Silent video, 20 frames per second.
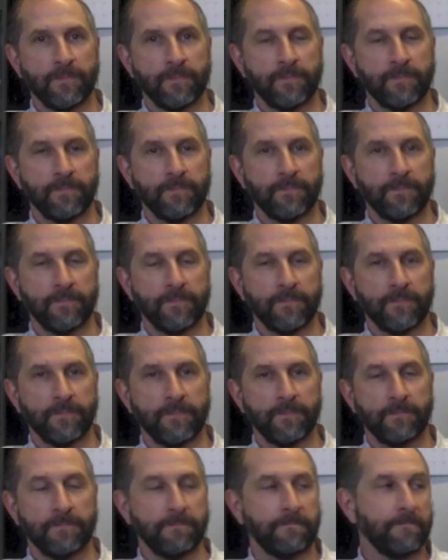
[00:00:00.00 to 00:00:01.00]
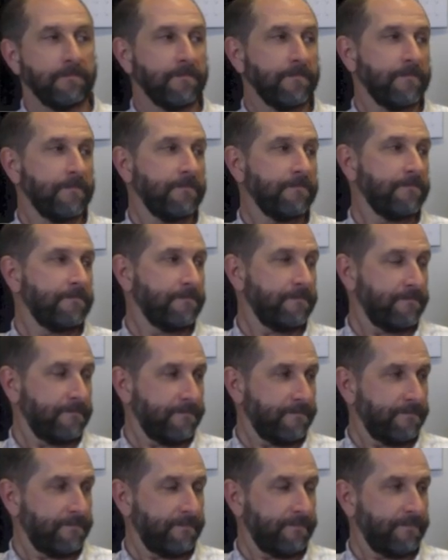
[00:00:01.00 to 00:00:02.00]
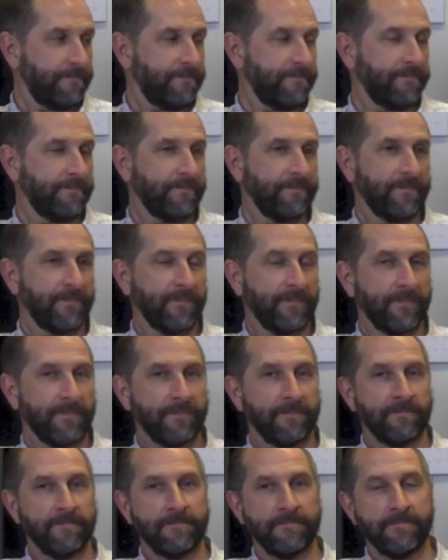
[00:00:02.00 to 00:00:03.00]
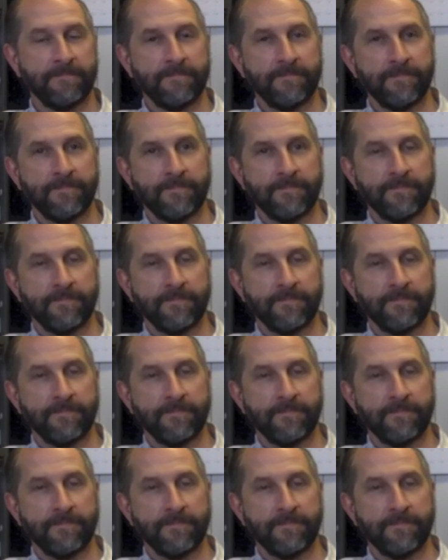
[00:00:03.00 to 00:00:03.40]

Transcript: The person shown says nothing.